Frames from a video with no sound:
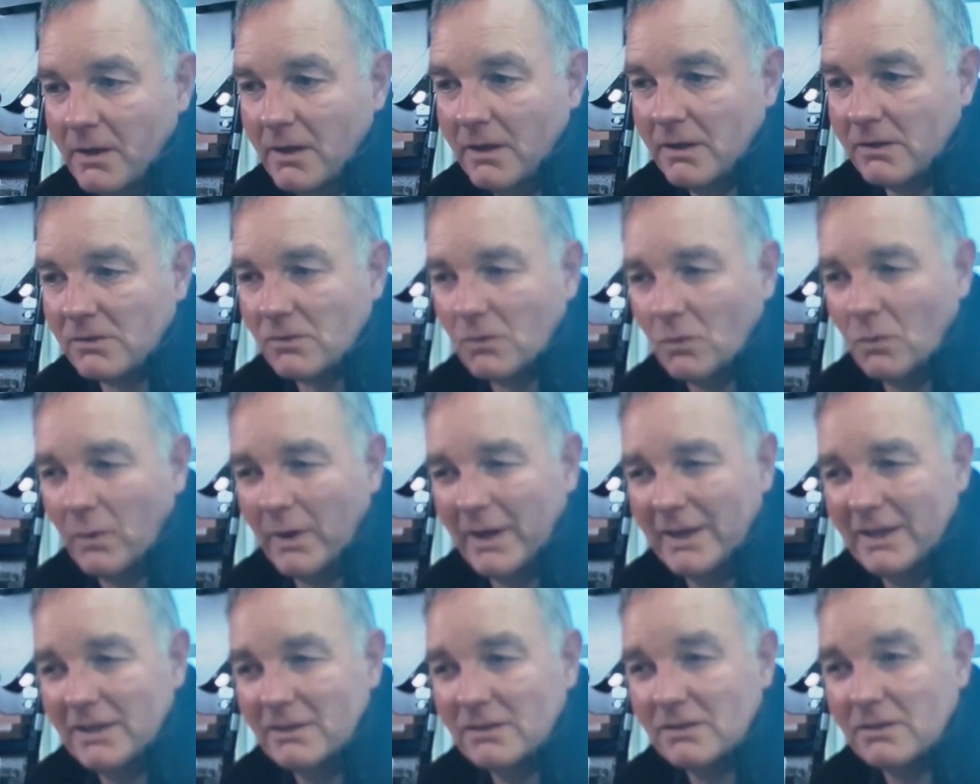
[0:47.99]
It's
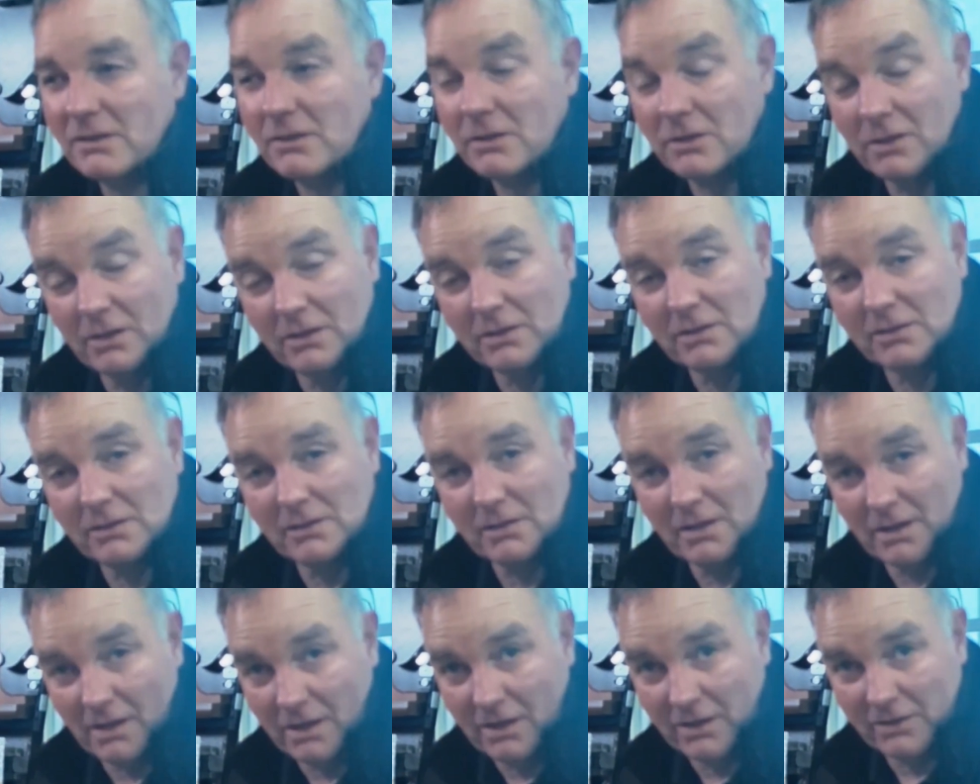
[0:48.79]
always good
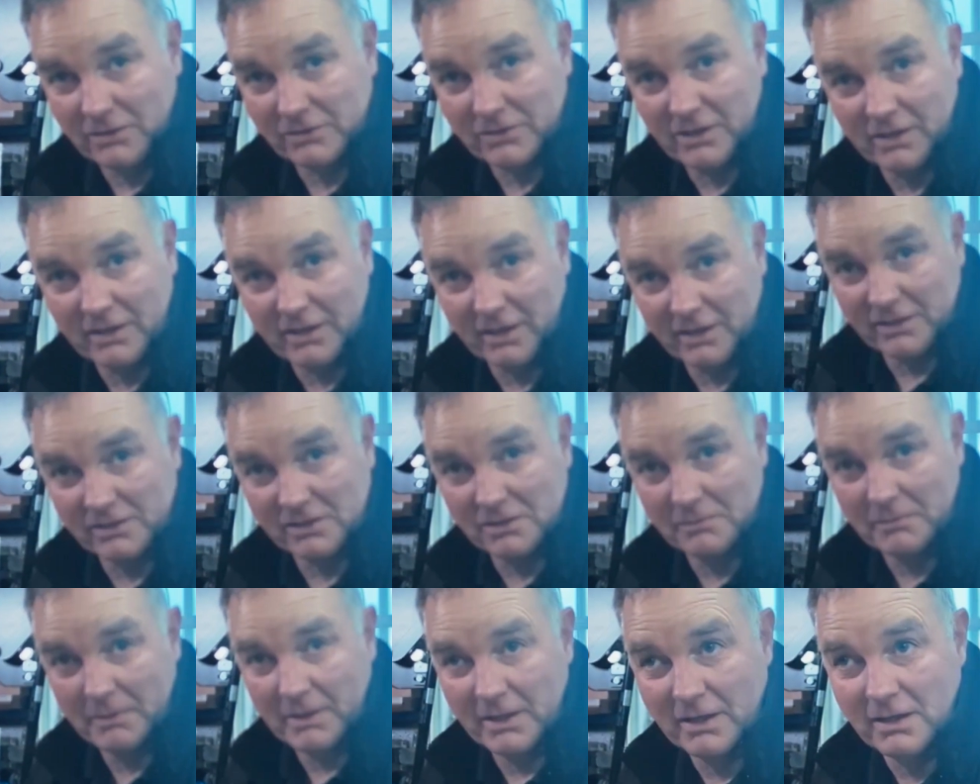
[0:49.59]
to ask a
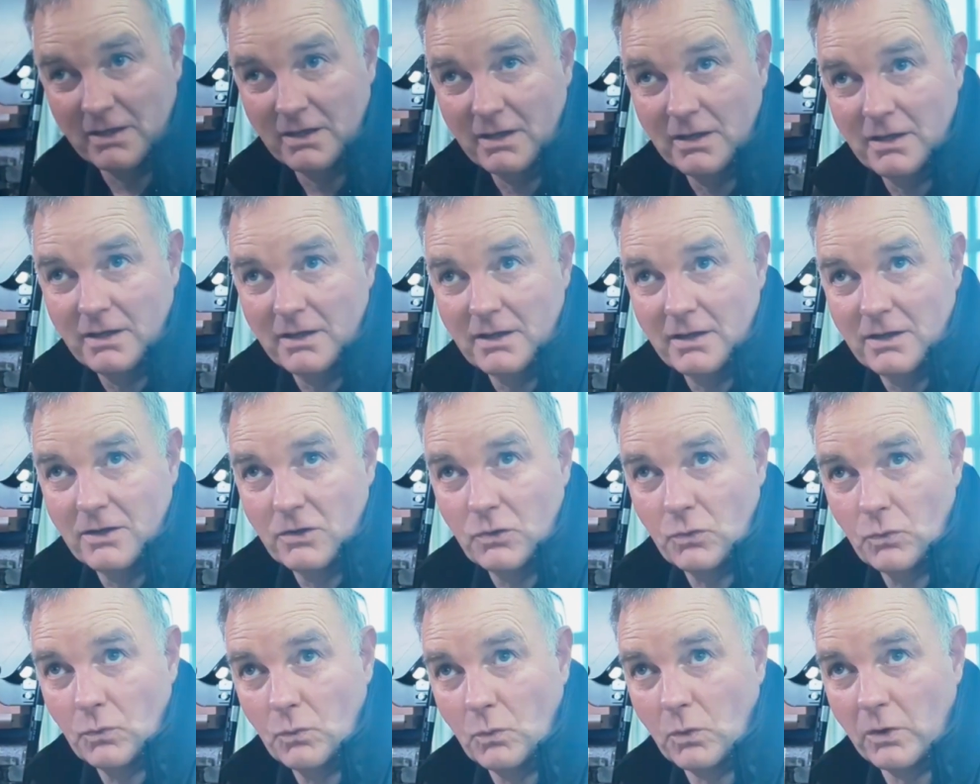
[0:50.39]
customer,
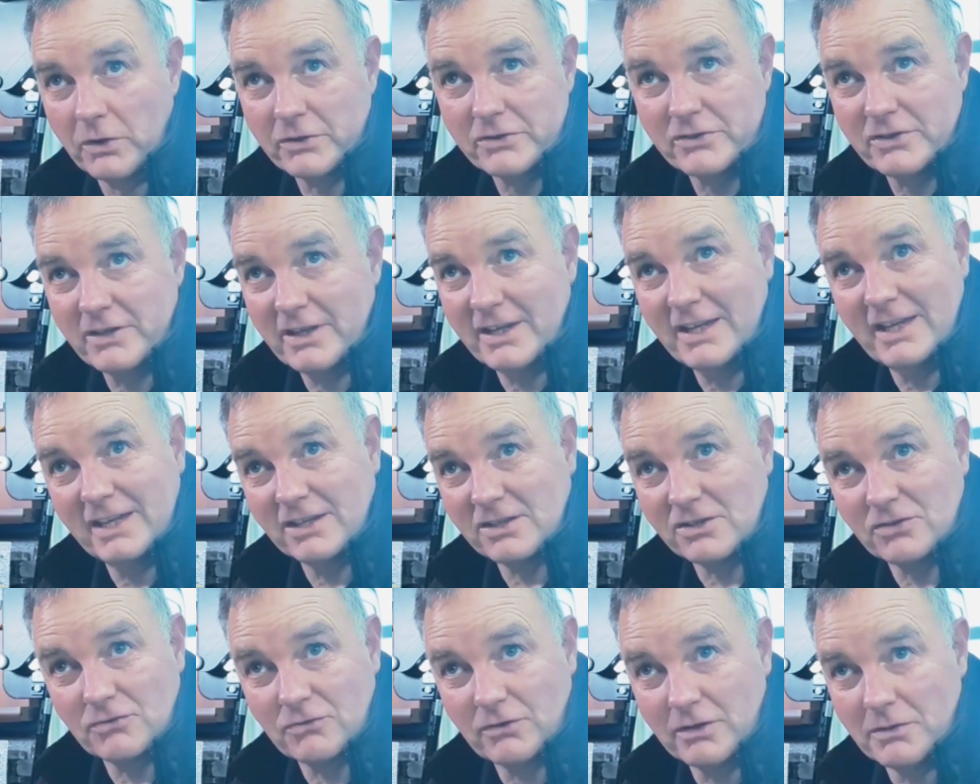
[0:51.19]
what's the
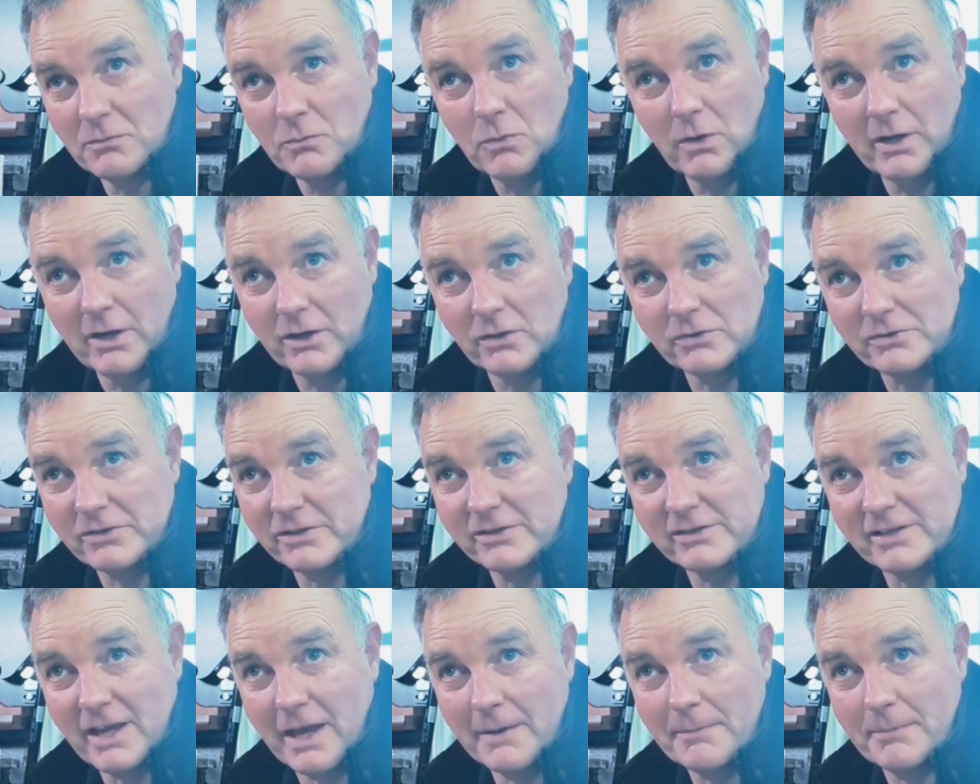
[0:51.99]
history? What else
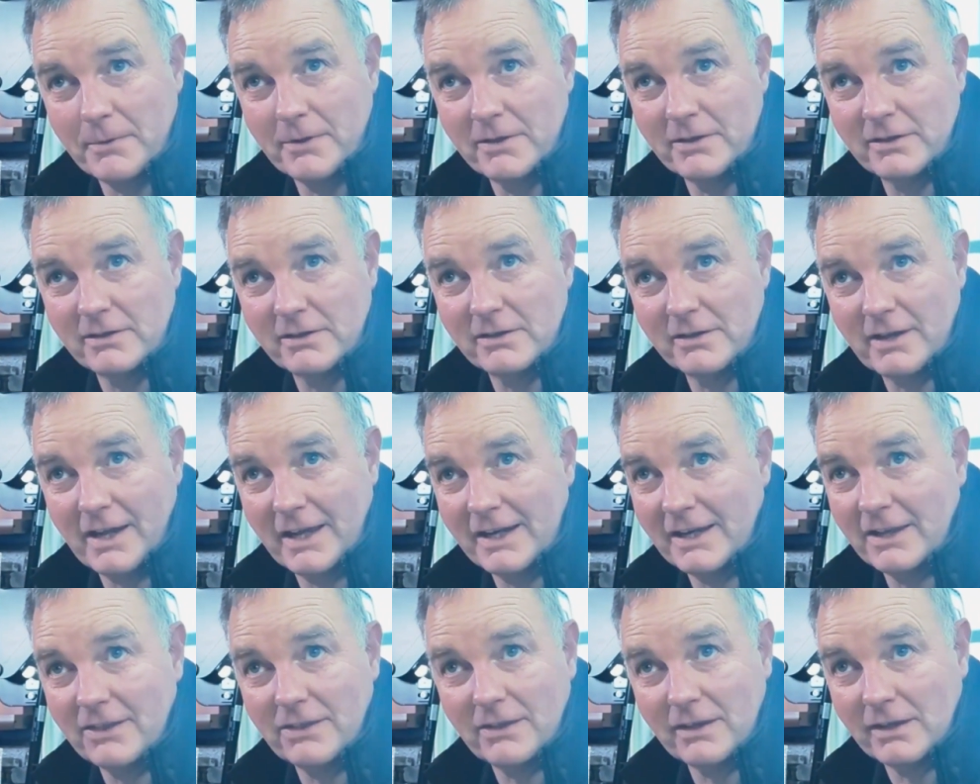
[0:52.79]
has happened?
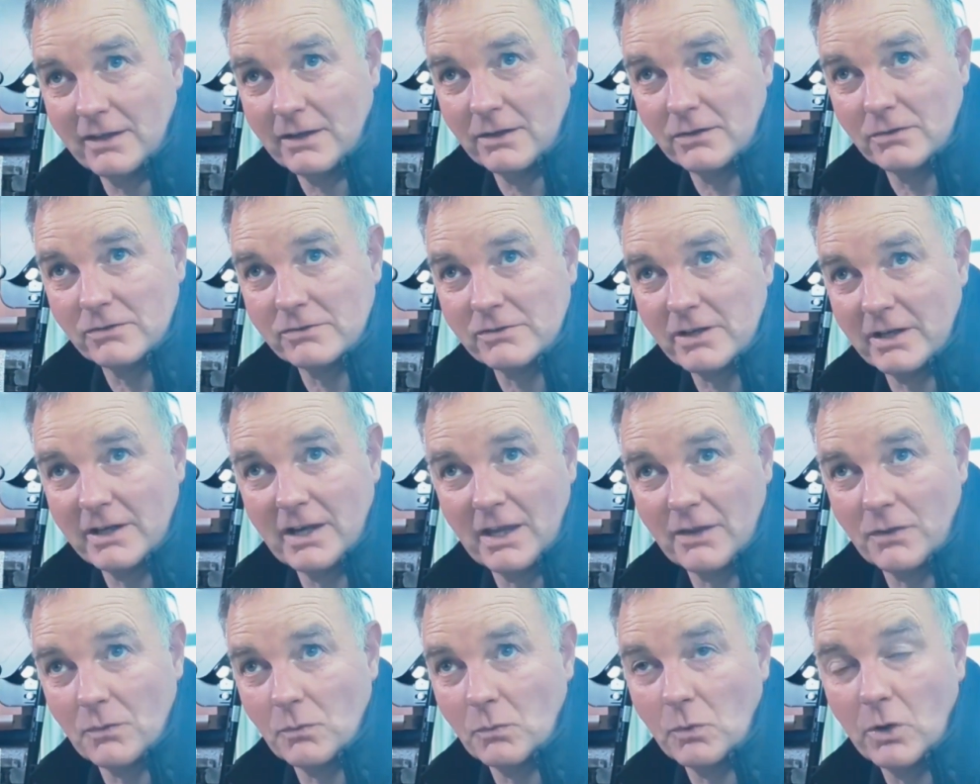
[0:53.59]
Anything else?
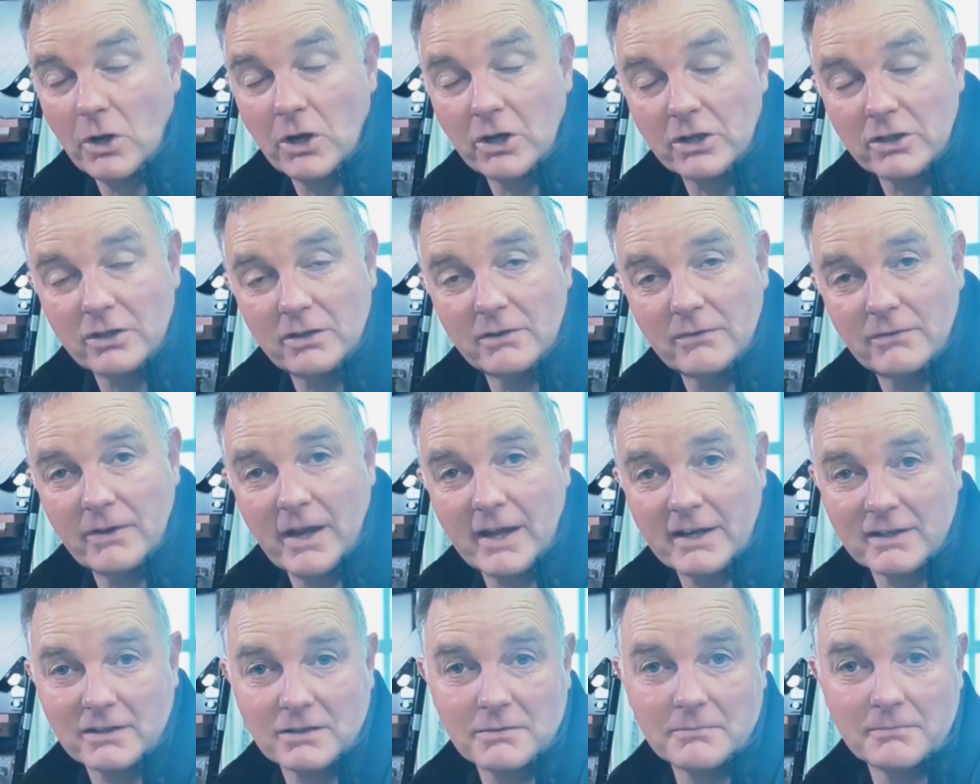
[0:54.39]
Any other work you've
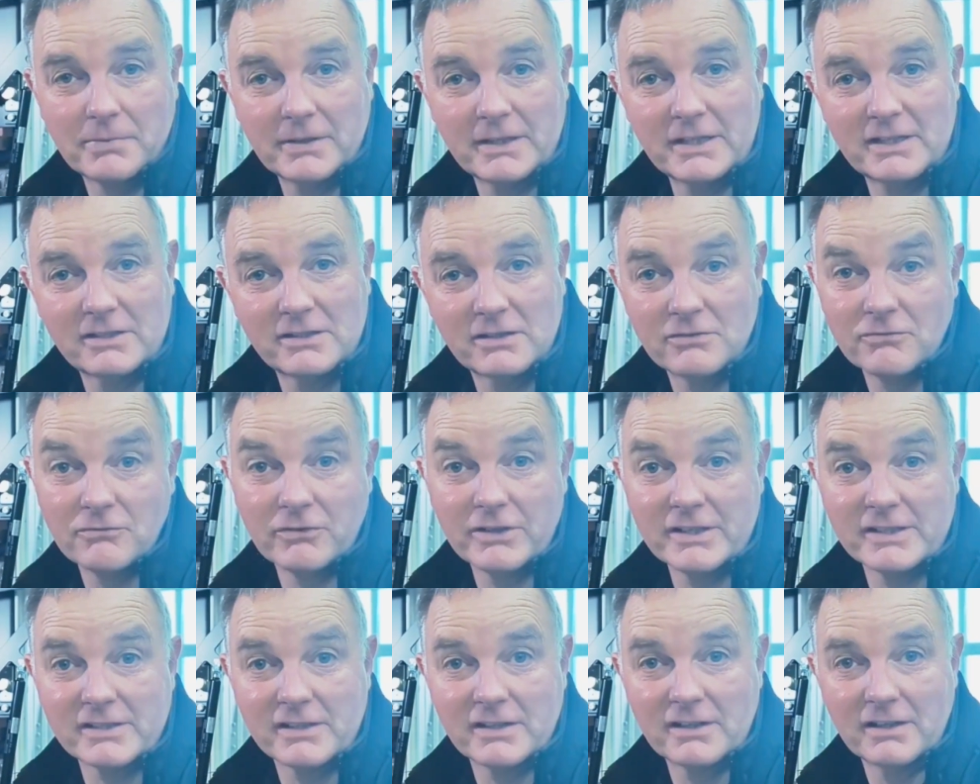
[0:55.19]
had completed
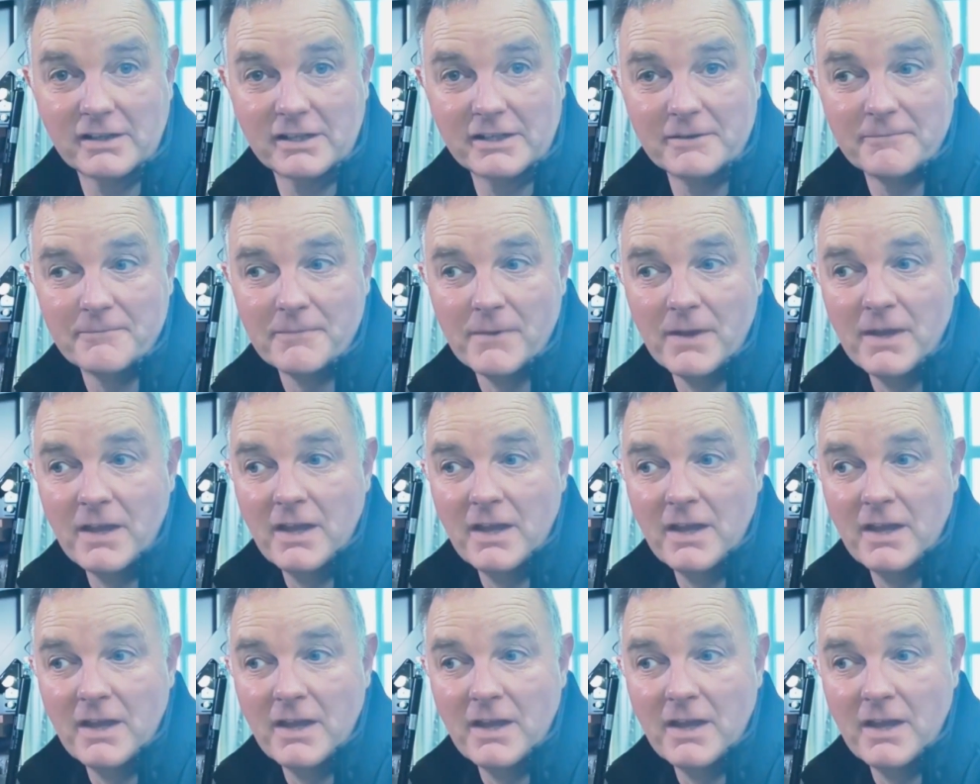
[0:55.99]
recently?